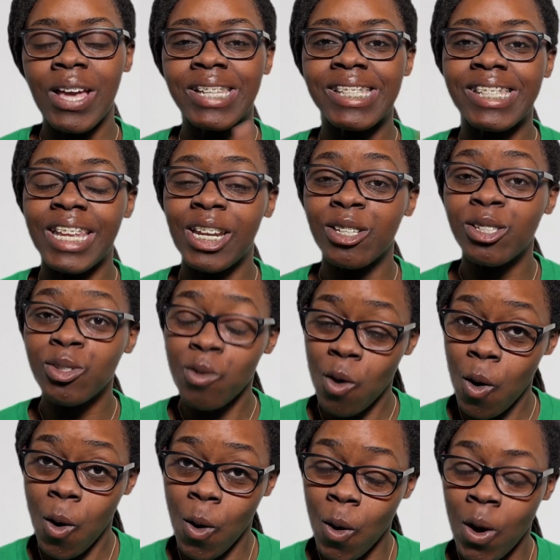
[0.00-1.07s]
and set it to
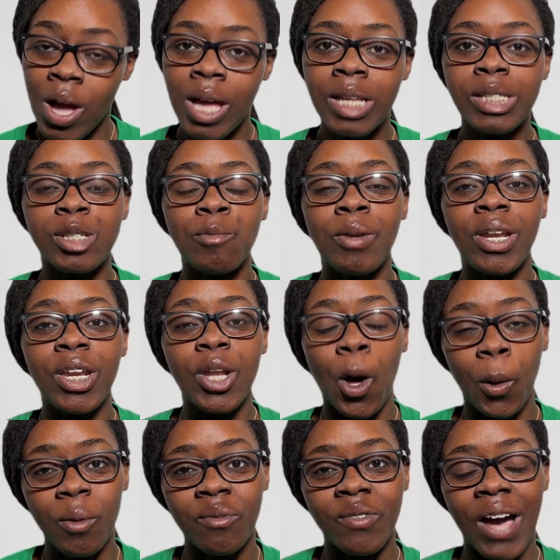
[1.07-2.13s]
all to be
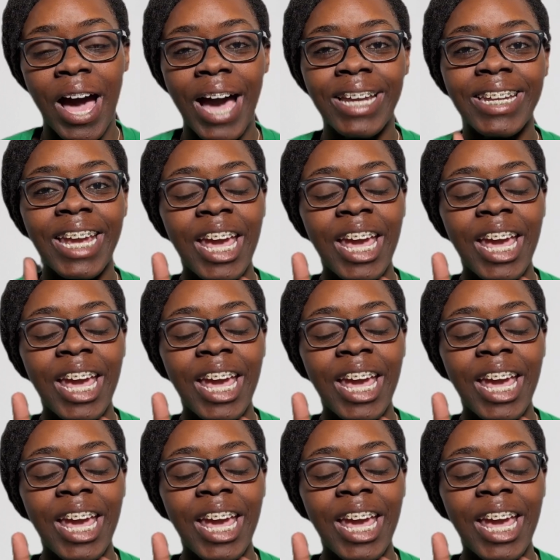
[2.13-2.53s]
notified